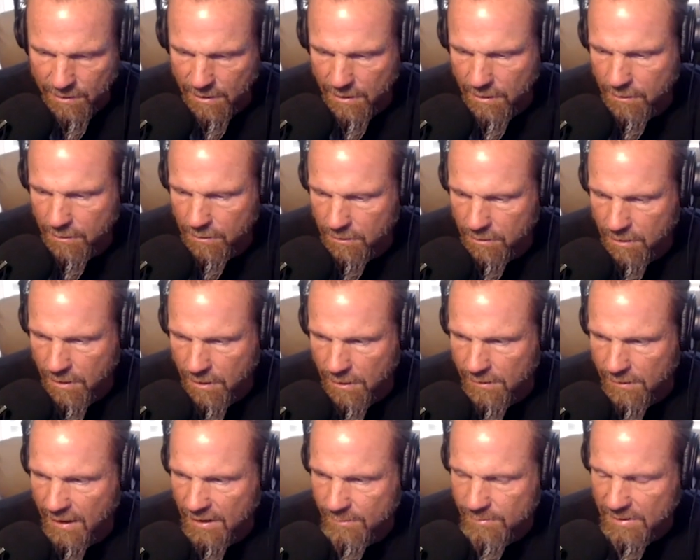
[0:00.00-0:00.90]
And
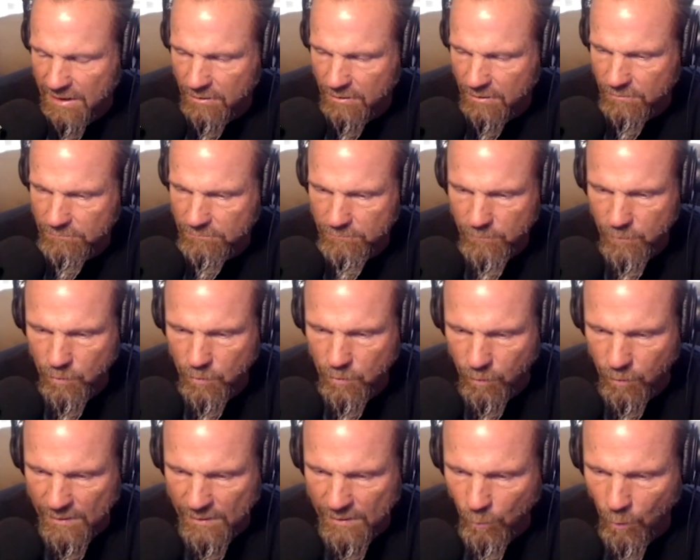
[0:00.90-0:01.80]
that'd be a
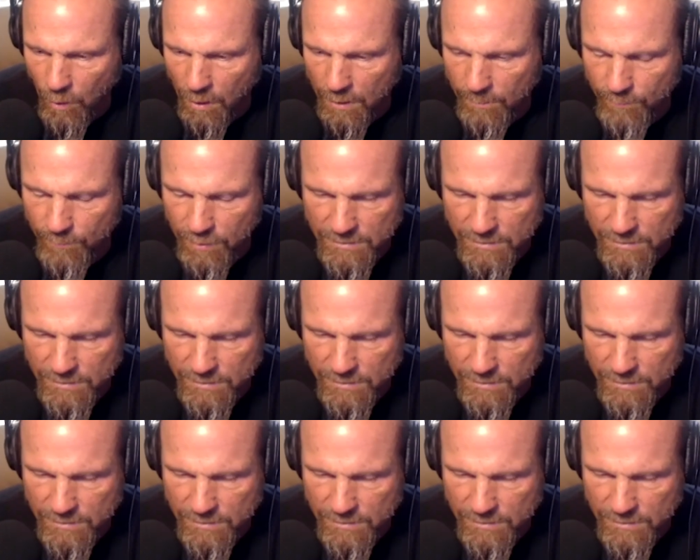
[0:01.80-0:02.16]
great one.